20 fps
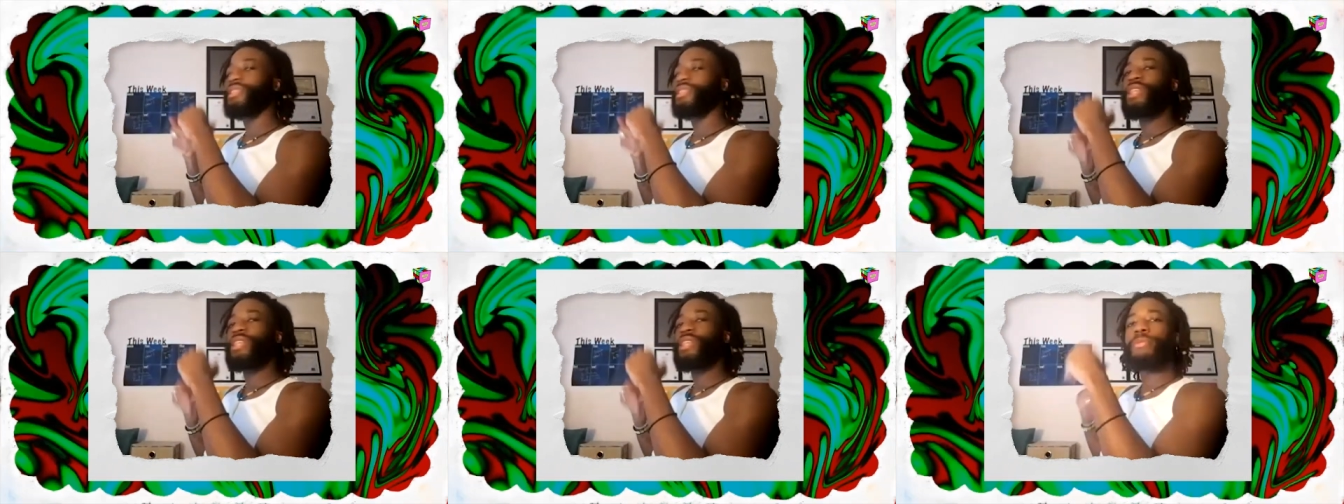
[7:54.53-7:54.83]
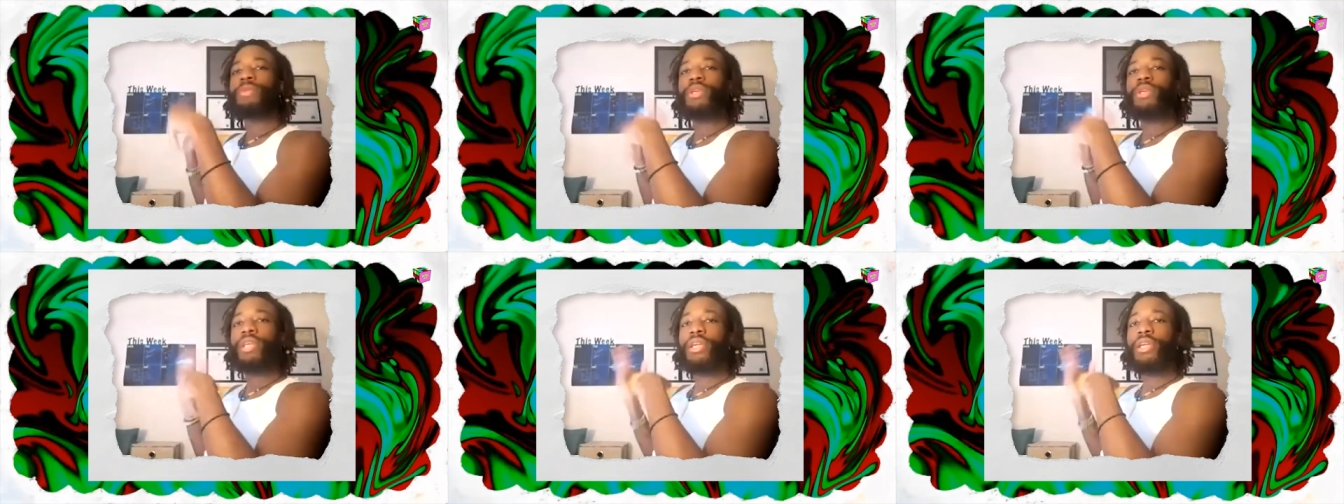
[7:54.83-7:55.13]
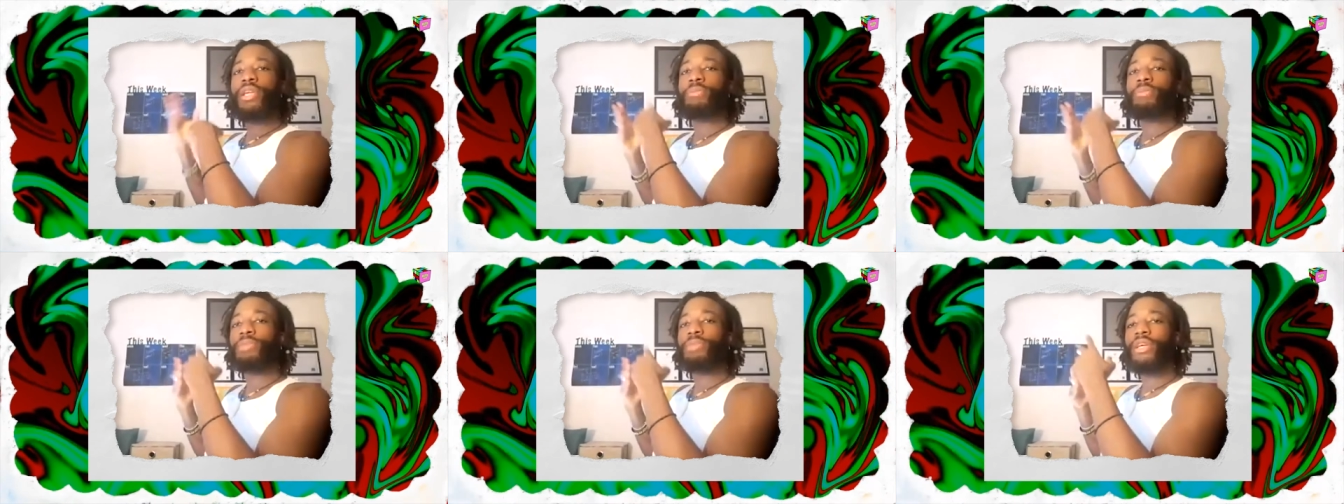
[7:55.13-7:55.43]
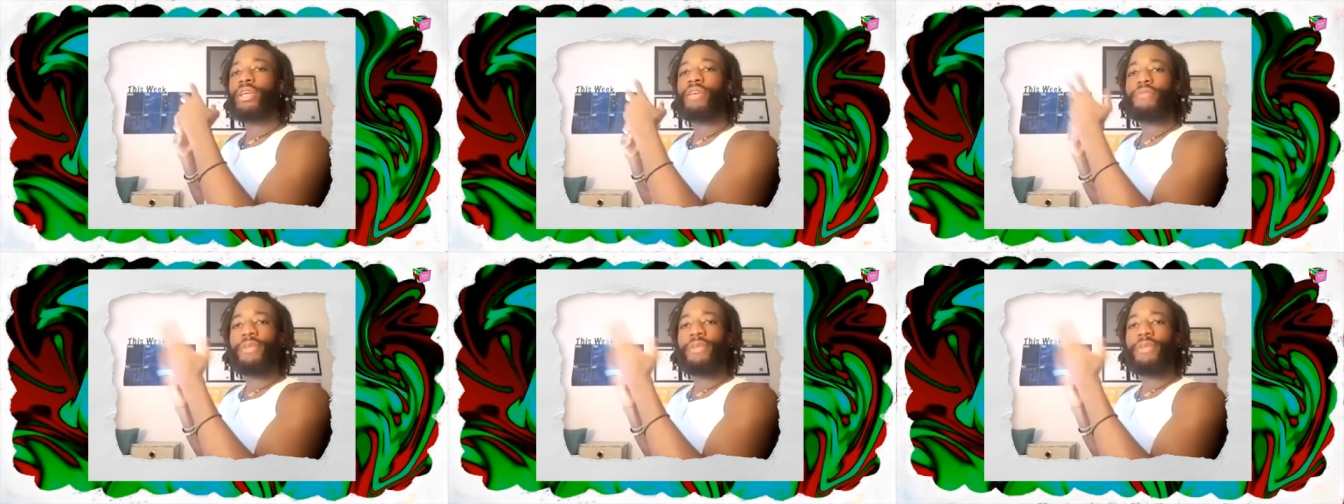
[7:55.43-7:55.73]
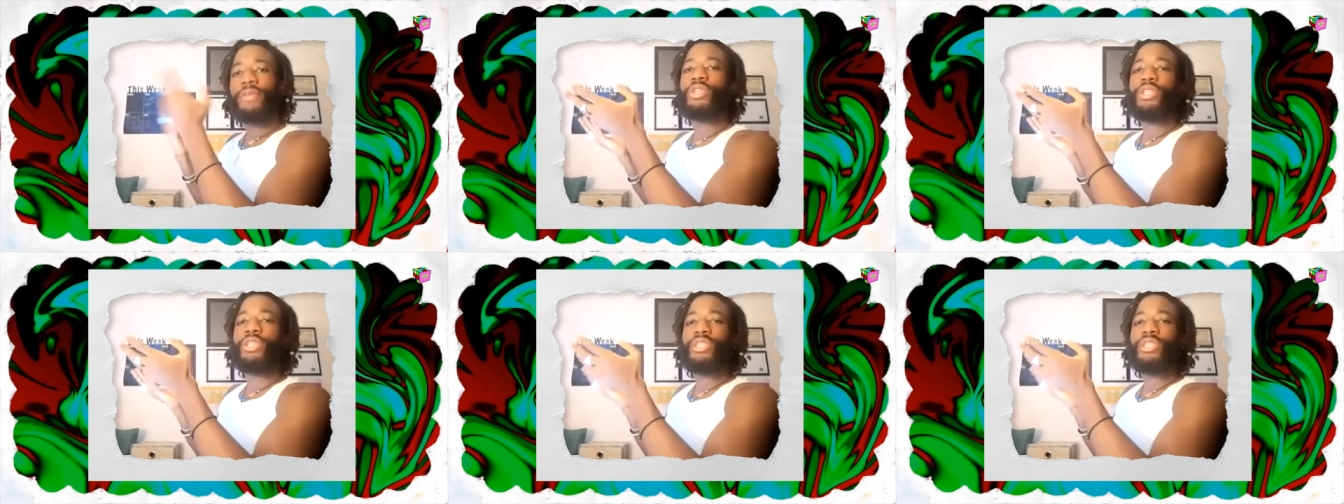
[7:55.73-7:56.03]
it kept on getting bigger,
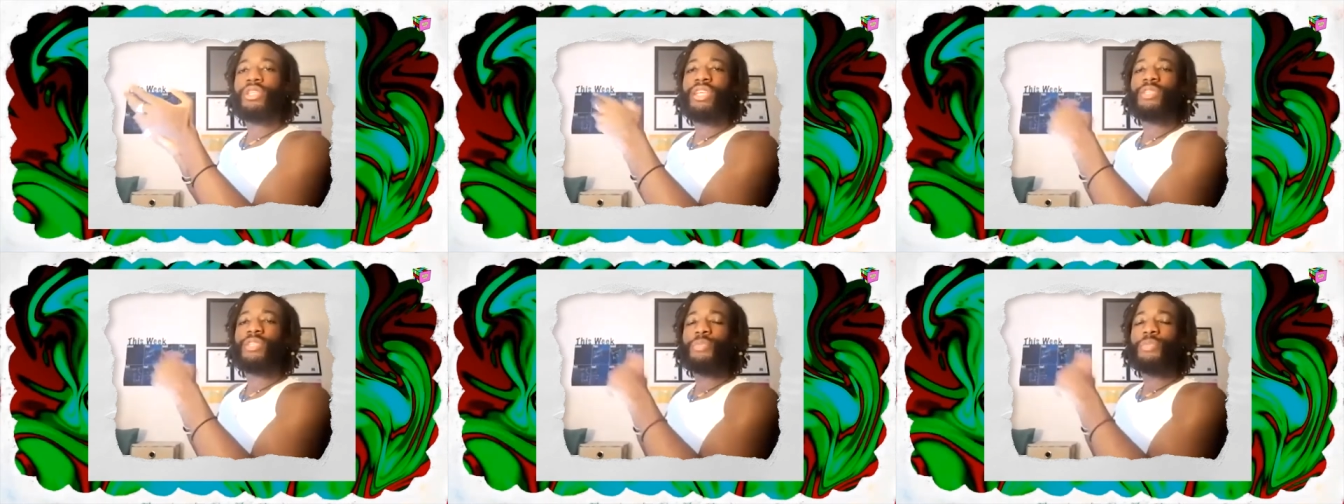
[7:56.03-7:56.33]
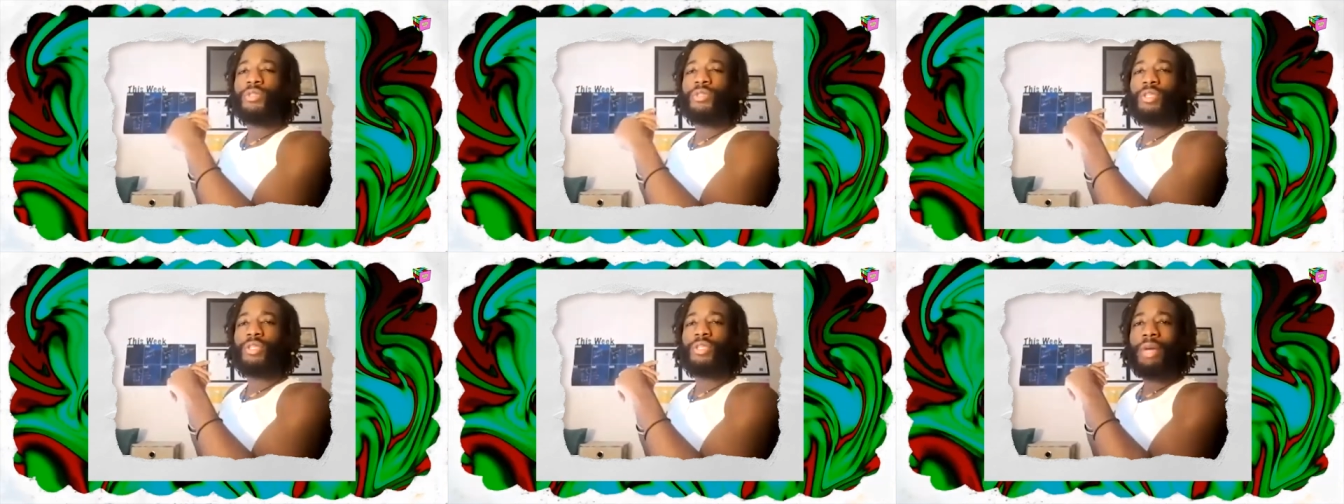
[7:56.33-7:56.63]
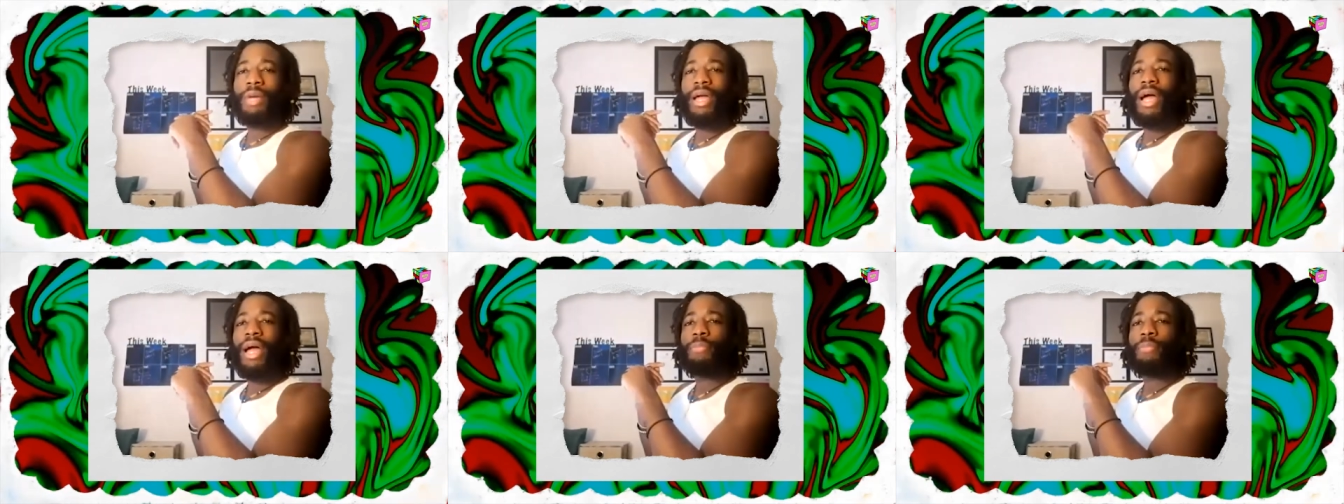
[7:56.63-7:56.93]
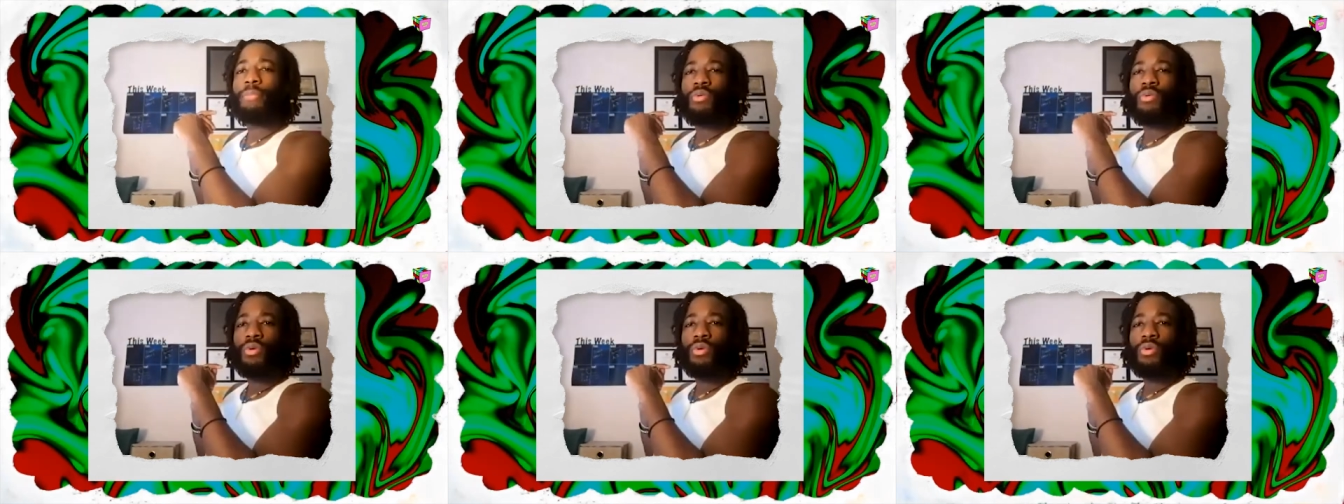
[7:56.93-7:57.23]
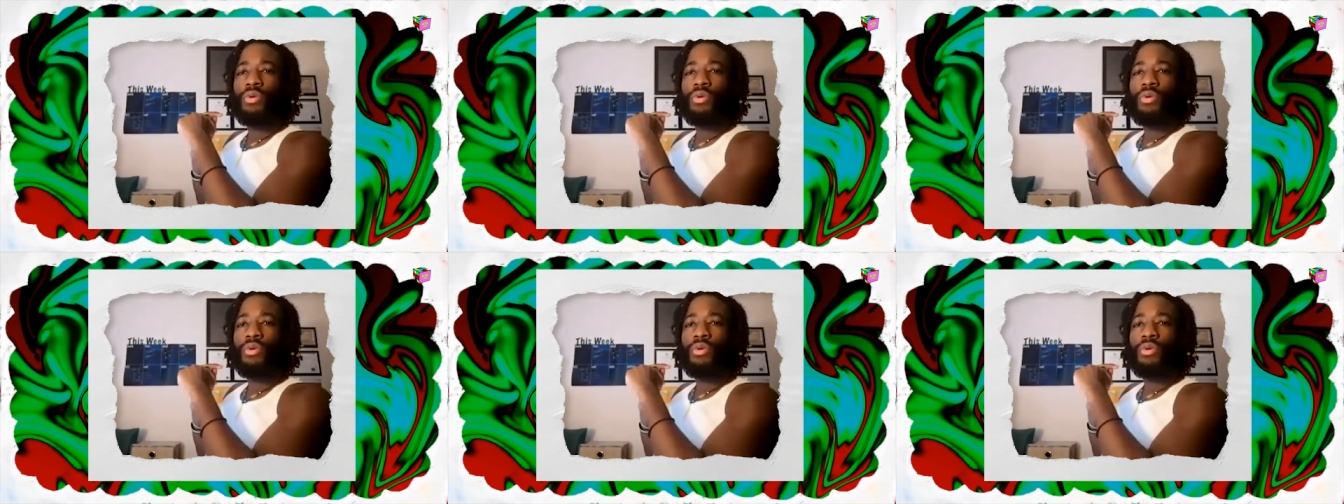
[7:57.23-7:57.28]
eventually it gets sponsored by Apple.